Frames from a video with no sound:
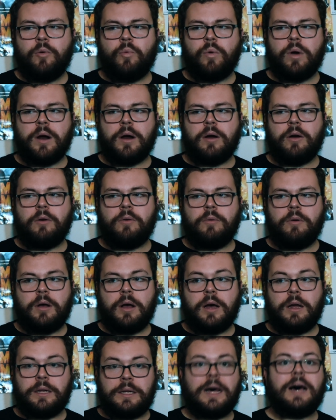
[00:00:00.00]
where
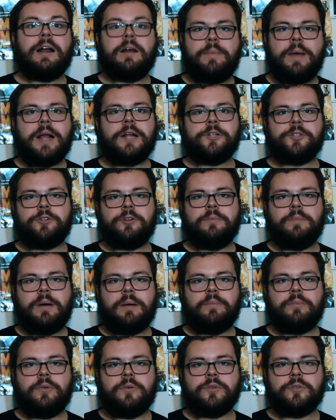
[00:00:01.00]
a lot of mainstream
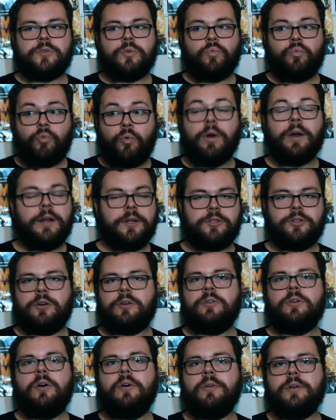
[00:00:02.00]
members really
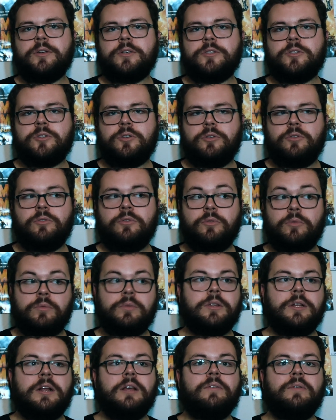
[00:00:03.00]
took notice to
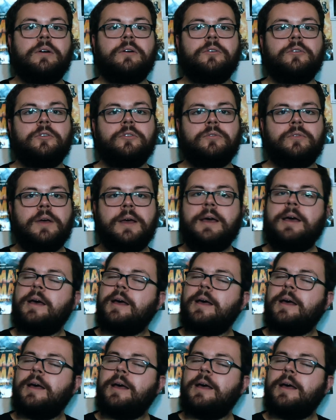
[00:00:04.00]
Denis Villeneuve.